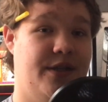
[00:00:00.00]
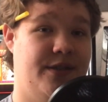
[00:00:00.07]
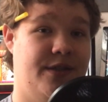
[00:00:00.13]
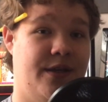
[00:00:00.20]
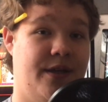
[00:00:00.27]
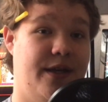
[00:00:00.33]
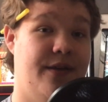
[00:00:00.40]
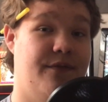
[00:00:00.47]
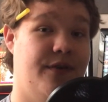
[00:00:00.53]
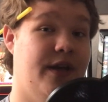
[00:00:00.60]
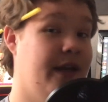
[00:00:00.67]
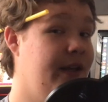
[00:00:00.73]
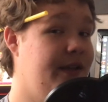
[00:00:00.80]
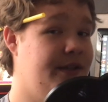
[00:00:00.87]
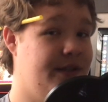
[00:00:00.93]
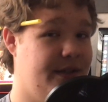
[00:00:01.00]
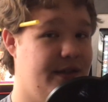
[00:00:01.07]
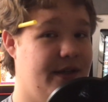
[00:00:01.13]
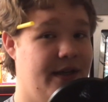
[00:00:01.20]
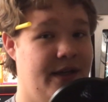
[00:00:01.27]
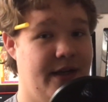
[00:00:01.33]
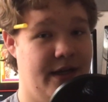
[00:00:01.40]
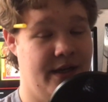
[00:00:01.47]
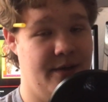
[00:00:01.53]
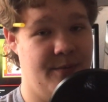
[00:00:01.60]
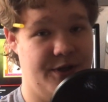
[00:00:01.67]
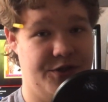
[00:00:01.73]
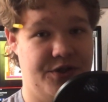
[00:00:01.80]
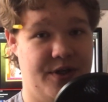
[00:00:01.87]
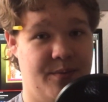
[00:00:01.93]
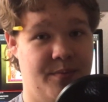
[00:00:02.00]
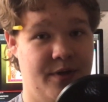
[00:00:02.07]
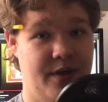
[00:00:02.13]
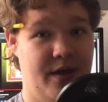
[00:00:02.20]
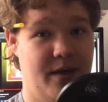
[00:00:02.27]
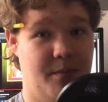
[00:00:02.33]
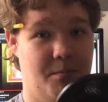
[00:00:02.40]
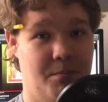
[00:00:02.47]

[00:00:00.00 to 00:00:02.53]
but if it is an enemy ship,